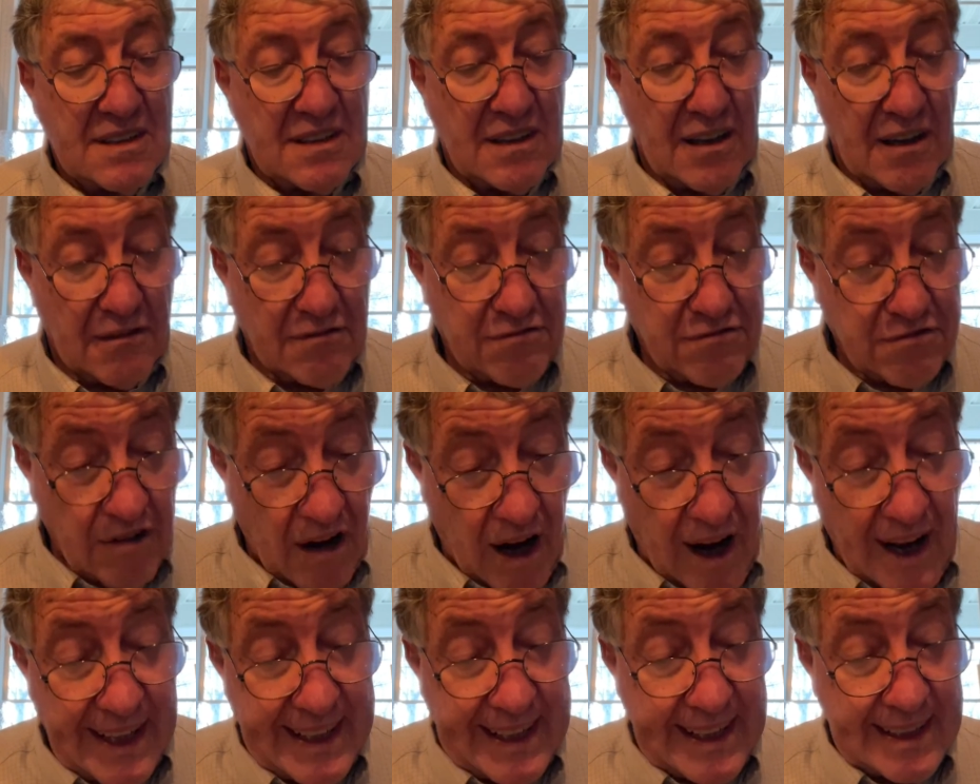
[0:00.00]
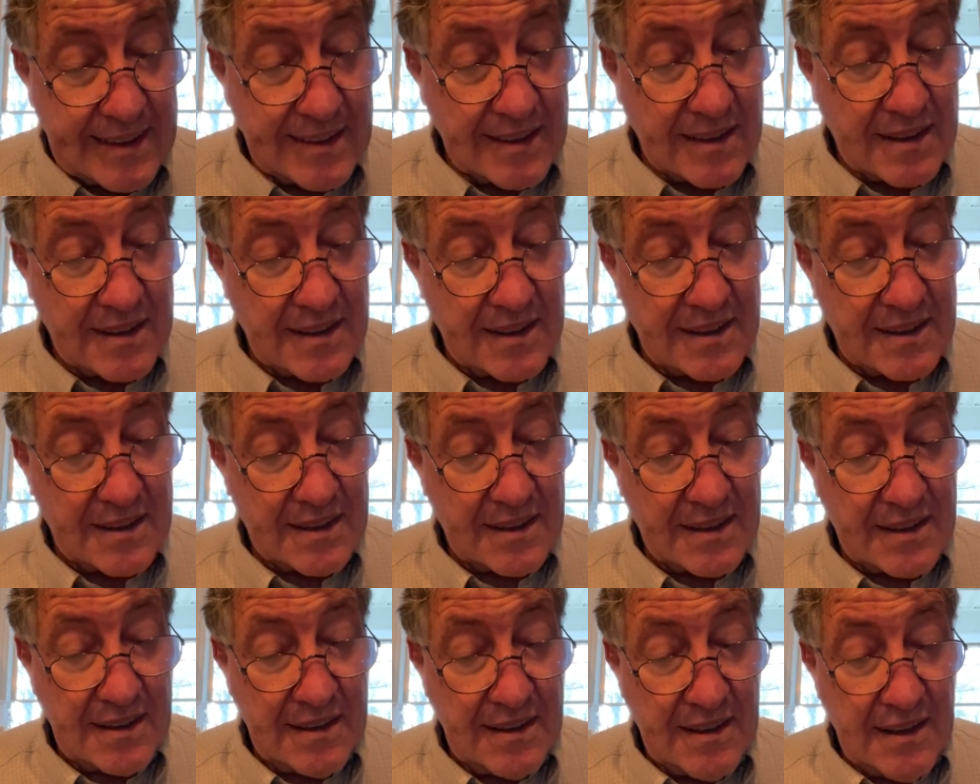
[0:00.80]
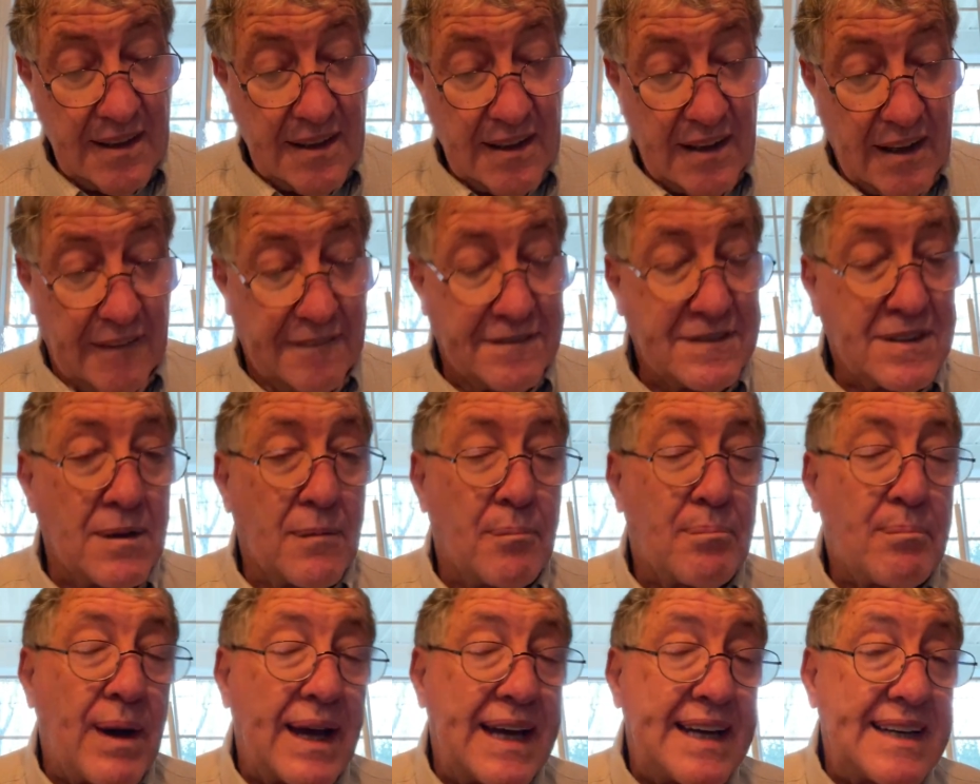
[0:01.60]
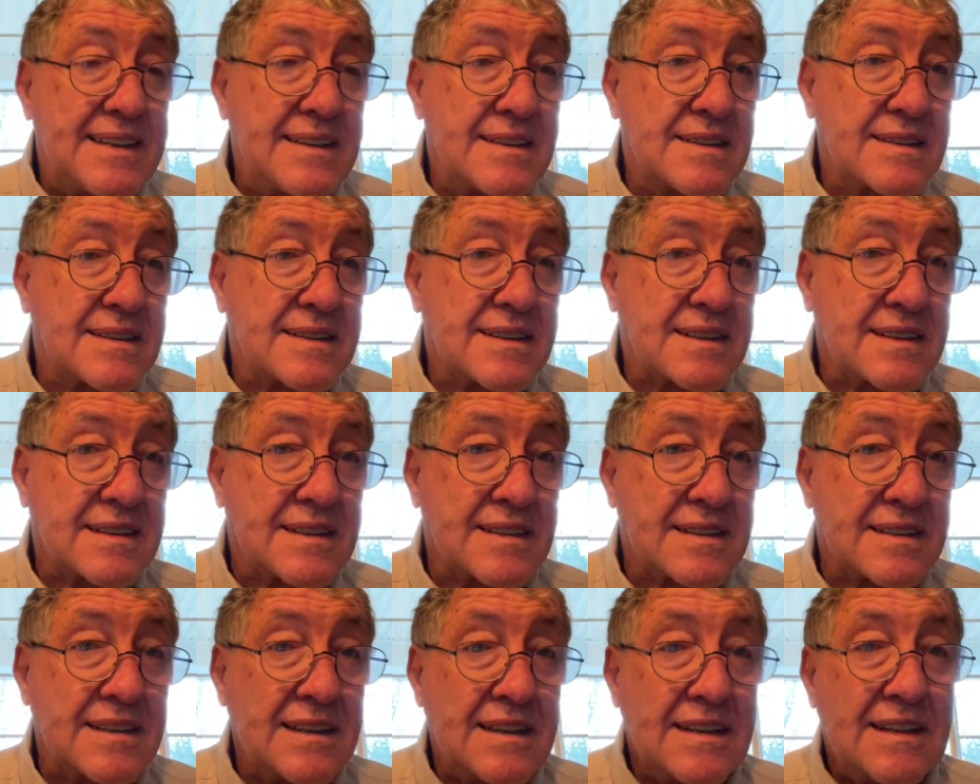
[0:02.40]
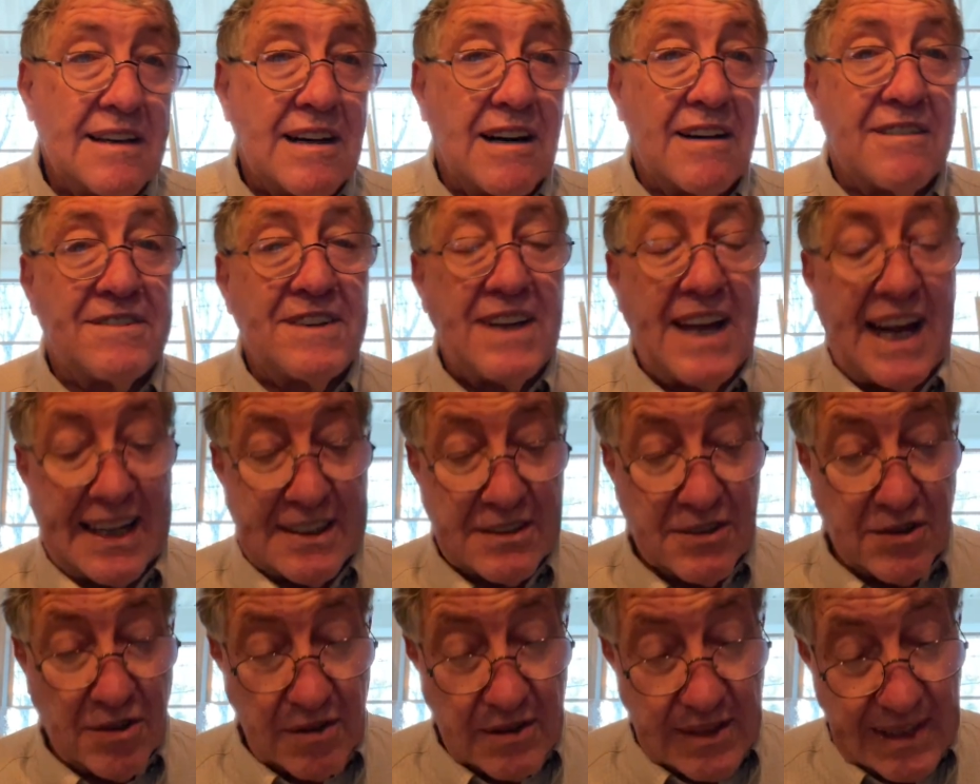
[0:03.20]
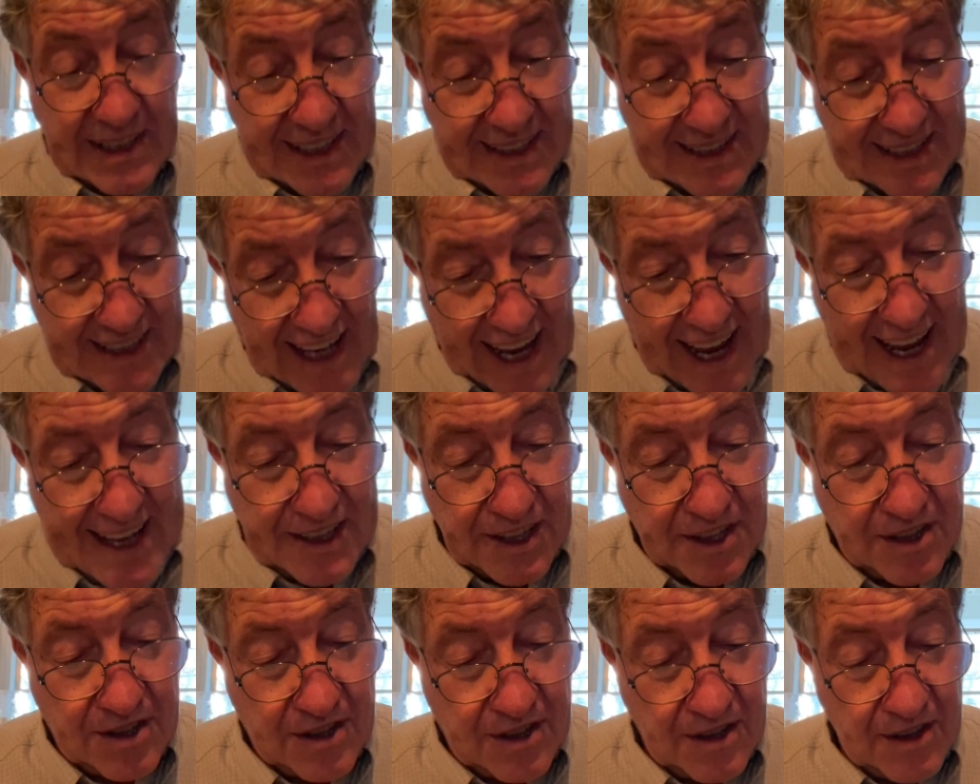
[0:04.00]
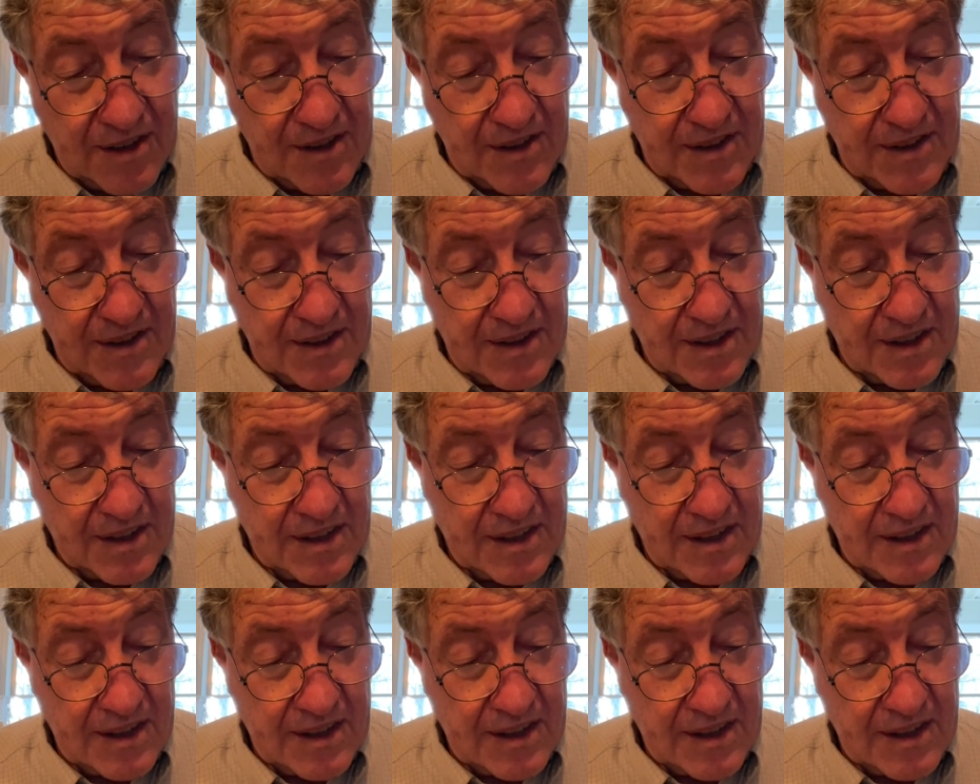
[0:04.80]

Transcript: of riots, of debates, of natural disasters.